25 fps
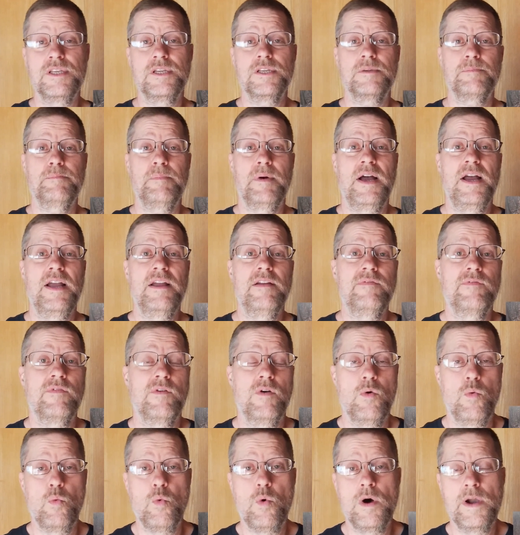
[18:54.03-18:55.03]
this bike
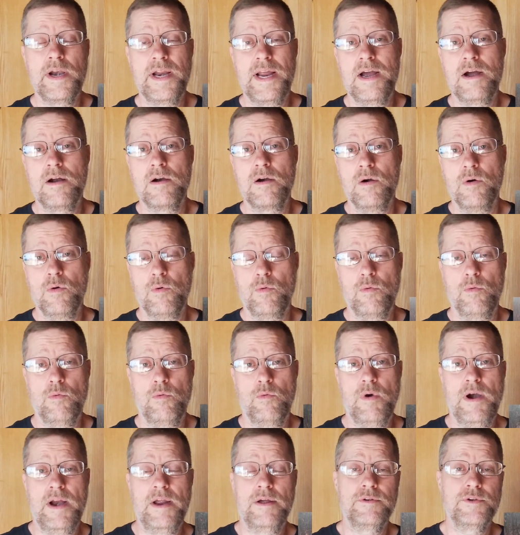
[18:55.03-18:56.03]
for a 1-hour
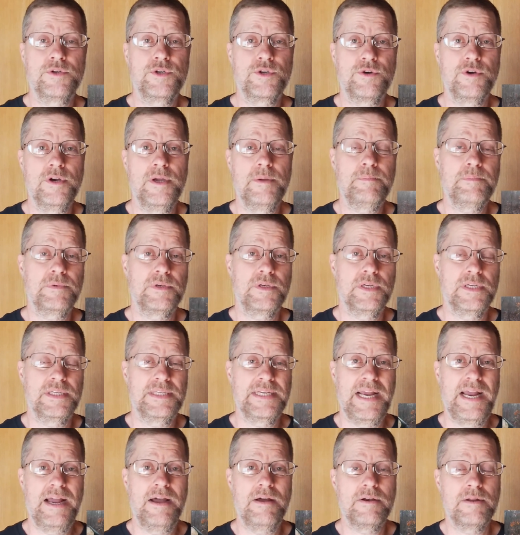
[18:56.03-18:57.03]
round trip to
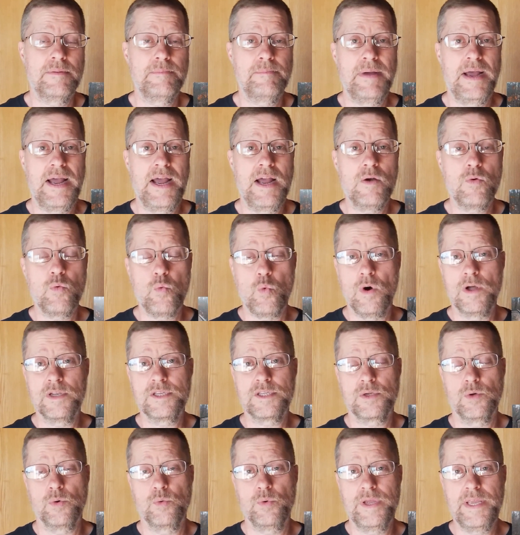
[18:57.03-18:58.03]
town and back
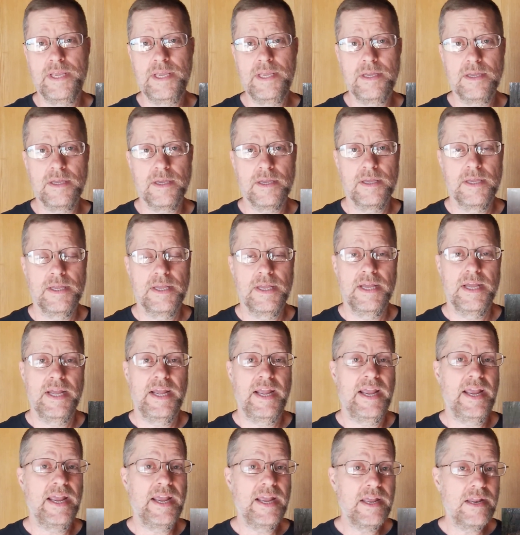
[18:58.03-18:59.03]
once a week,
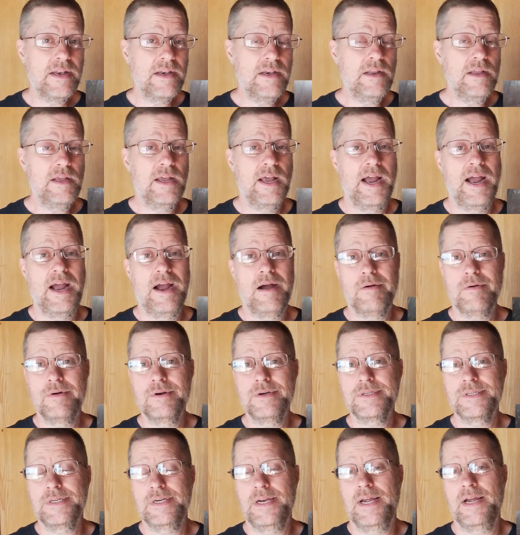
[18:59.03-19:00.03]
and
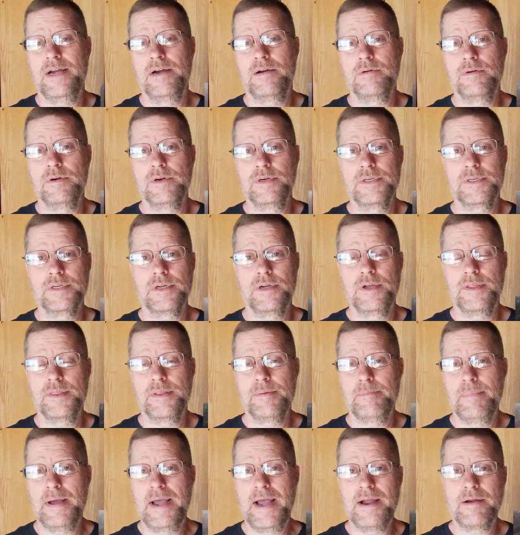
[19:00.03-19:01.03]
hours and hours on the
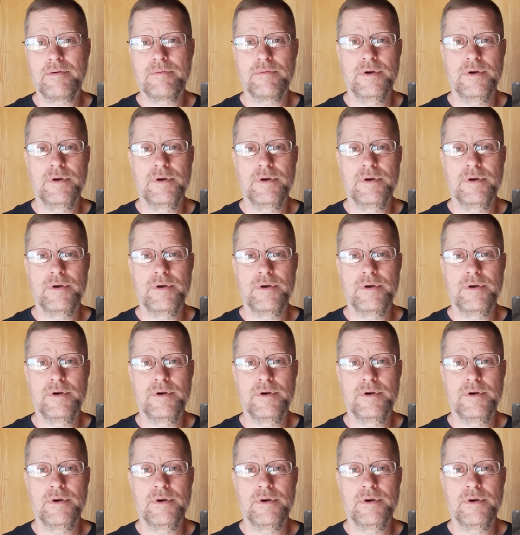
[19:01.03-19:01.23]
back